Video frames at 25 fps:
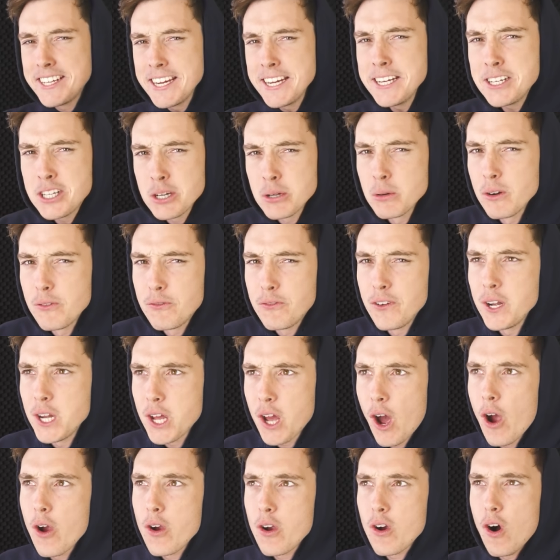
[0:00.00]
did do a
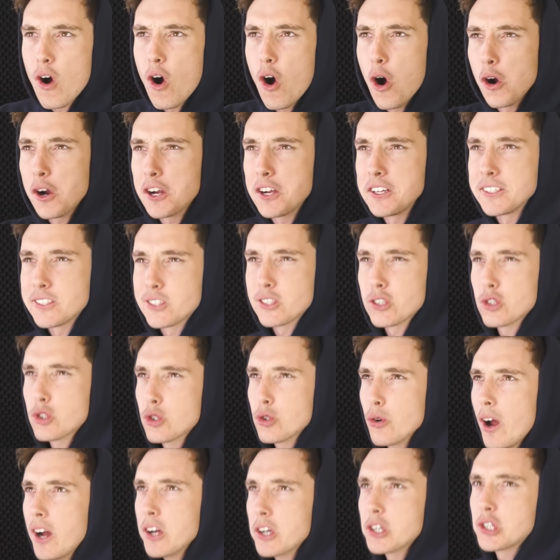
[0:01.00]
video on
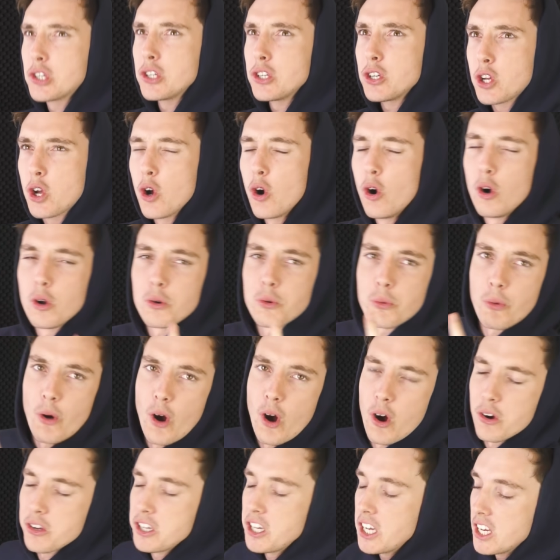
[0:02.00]
construction gone
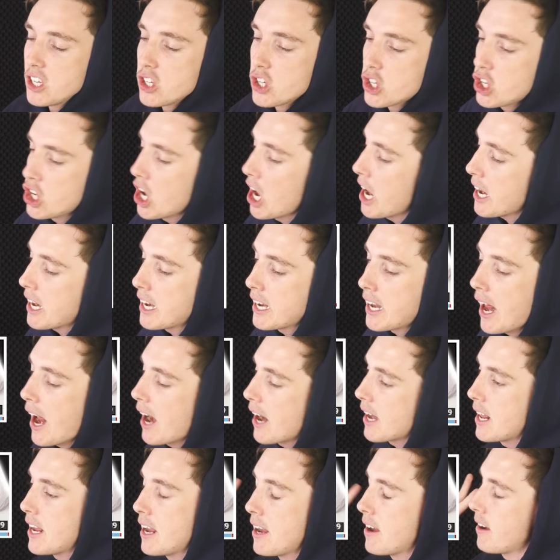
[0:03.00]
wrong. You can check it
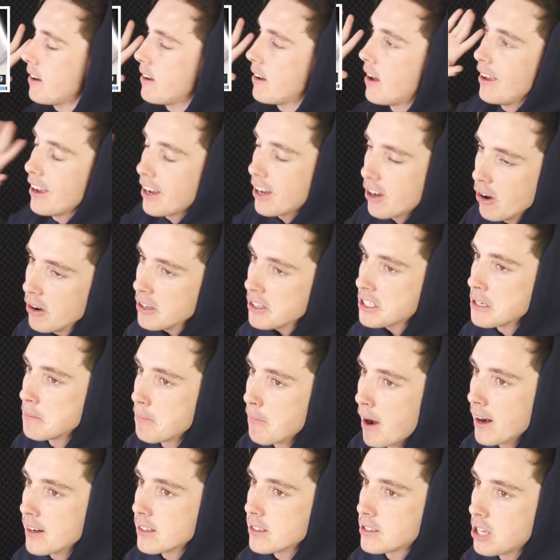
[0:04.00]
out here. It got
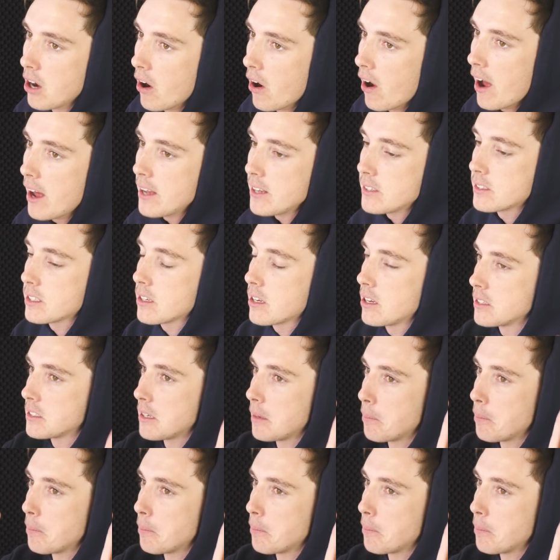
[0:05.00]
demonetized because